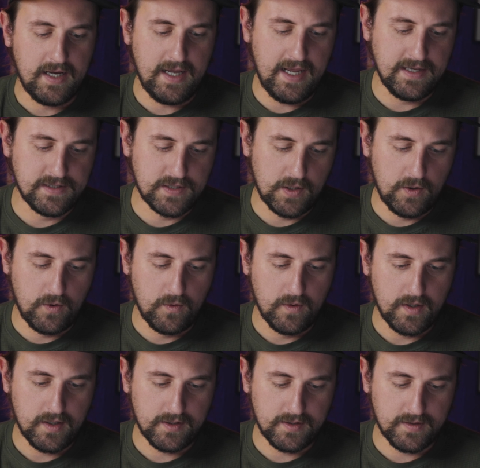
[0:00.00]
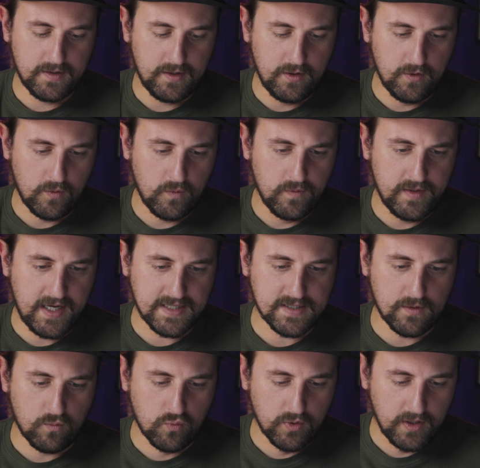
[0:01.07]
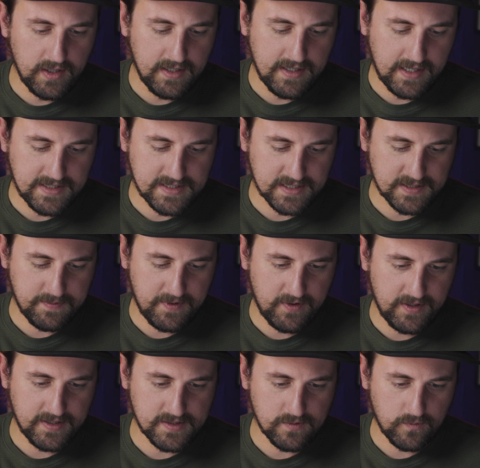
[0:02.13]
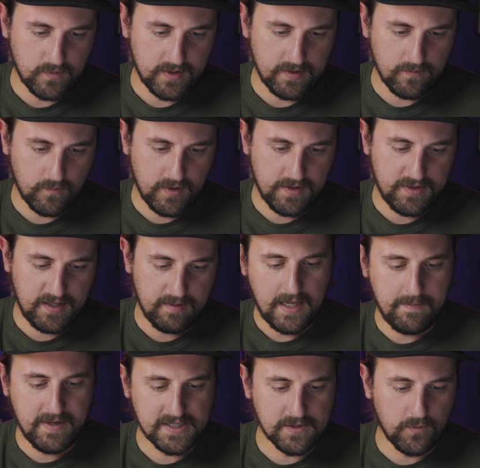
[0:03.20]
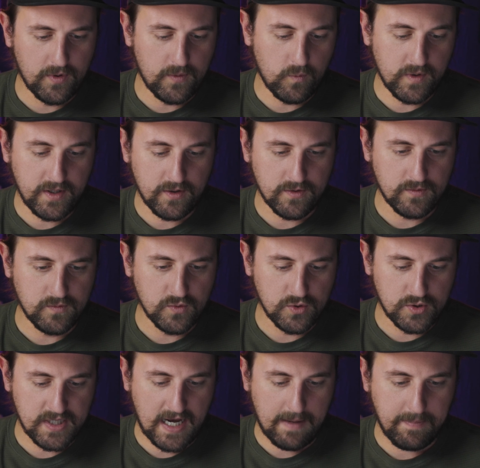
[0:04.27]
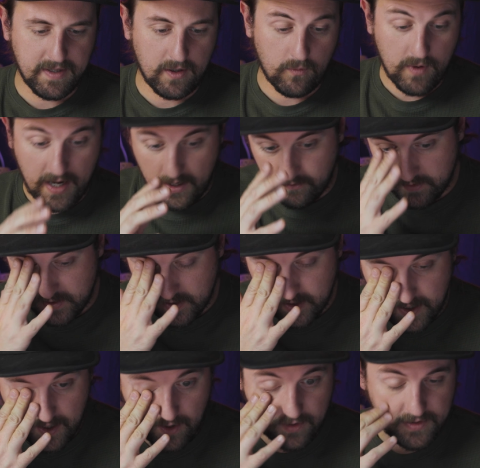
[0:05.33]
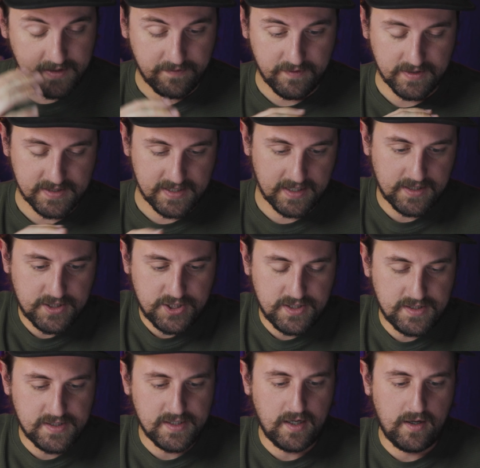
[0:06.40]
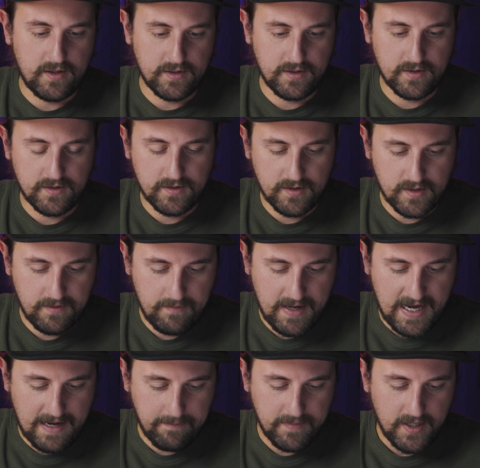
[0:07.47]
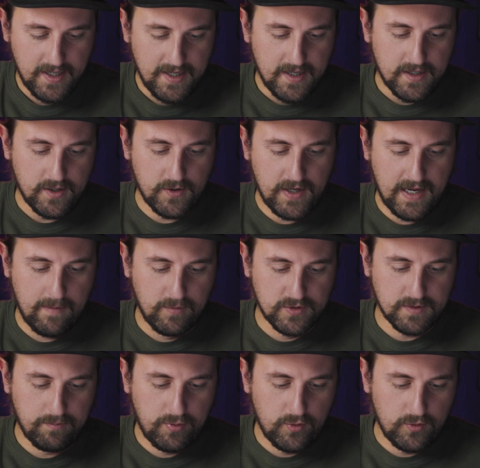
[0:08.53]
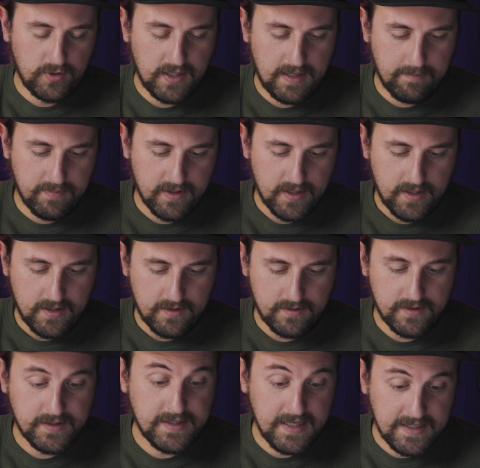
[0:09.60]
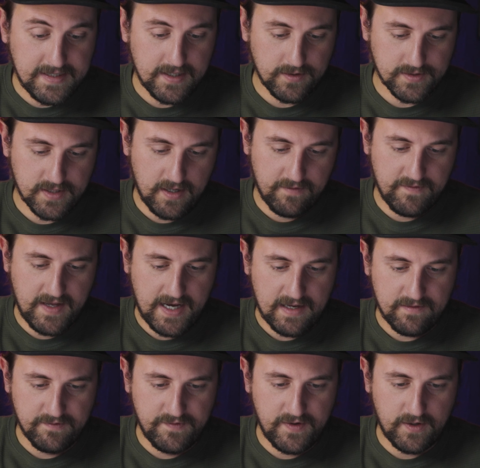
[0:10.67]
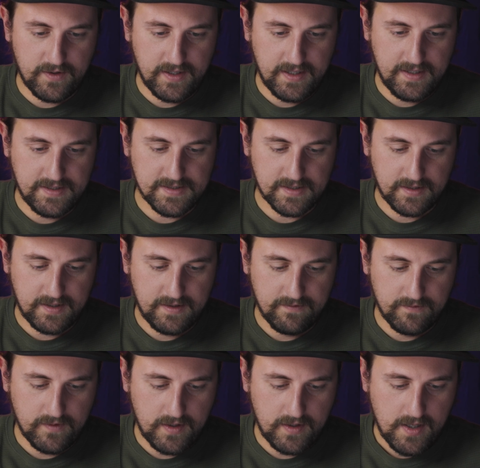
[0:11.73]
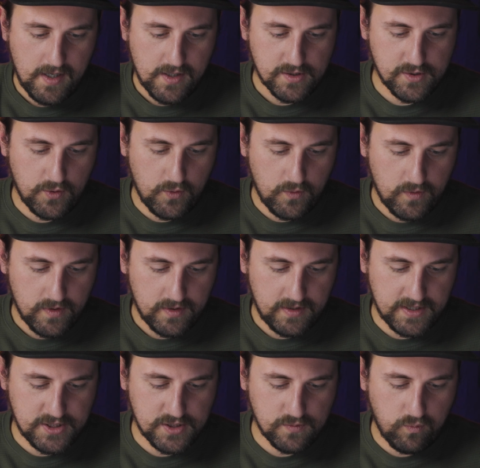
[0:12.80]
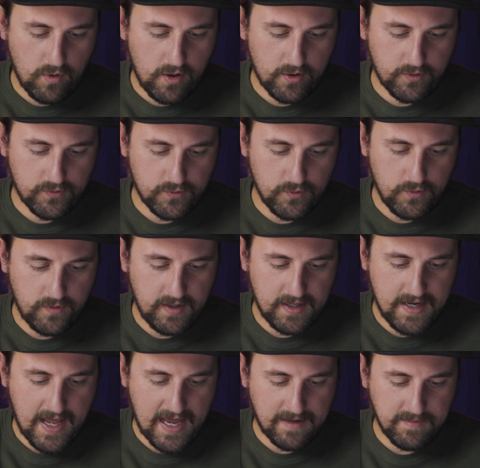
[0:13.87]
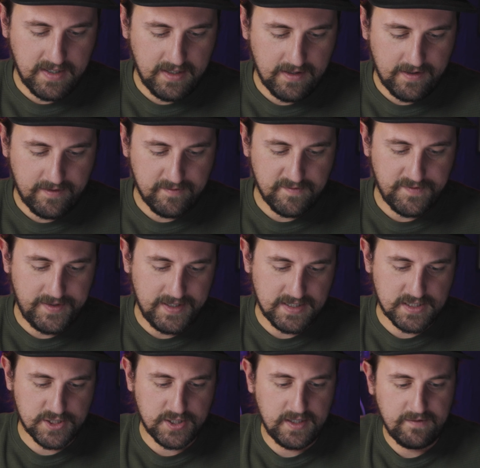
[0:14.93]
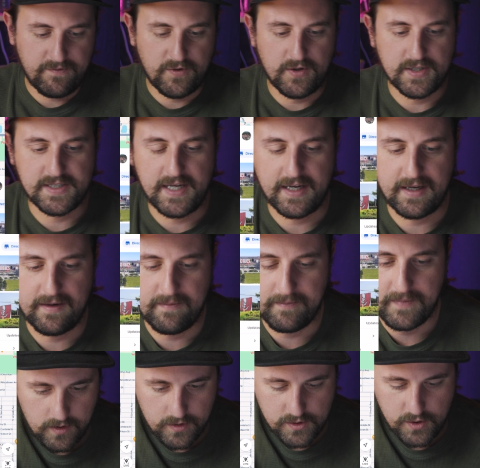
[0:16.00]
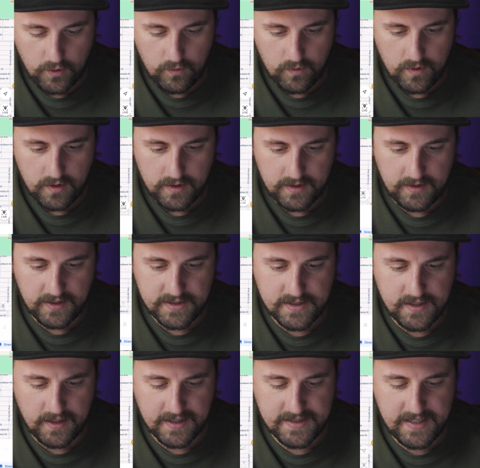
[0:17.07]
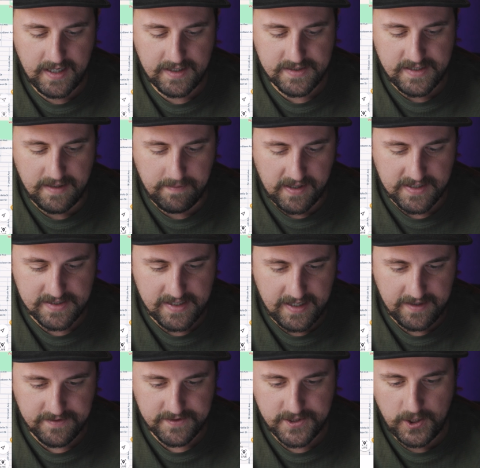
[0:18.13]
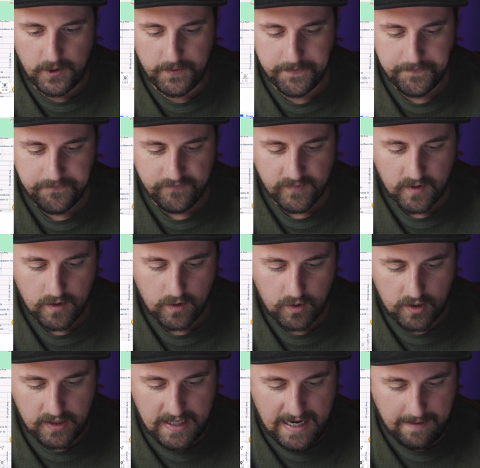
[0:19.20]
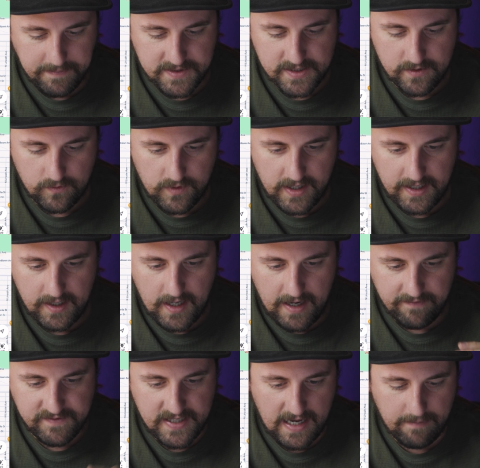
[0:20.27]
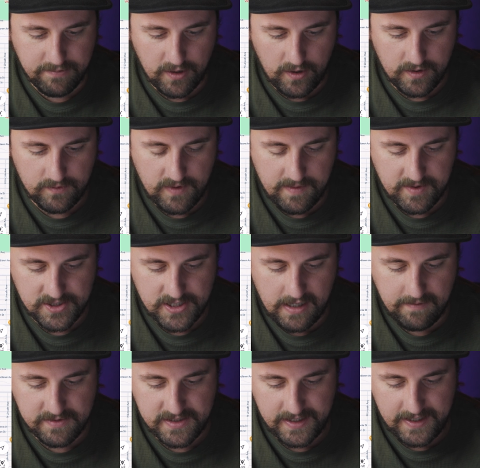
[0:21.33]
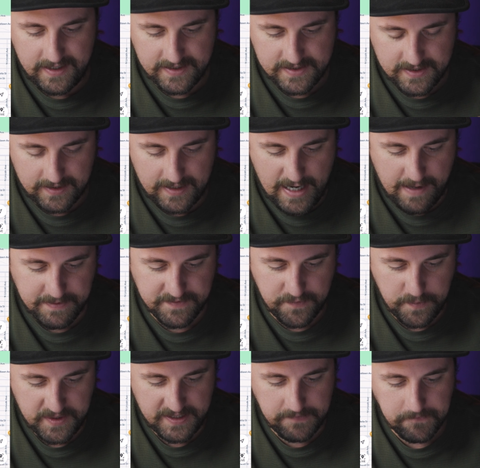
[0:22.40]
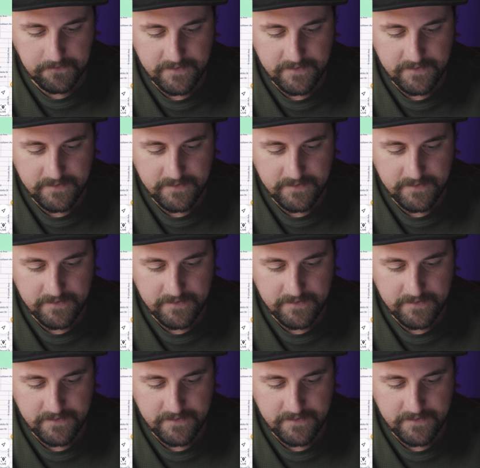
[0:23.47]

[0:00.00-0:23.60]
And so, that's a really nice experience with it. It makes it where when you're tapping around on different sections on the map, you're able to pull up the details of that very easily. So let's just walk through the anatomy of this sheet for a second. So let's take it state by state. So collapsed, right? I've tapped on Raymond James and it's collapsed for me.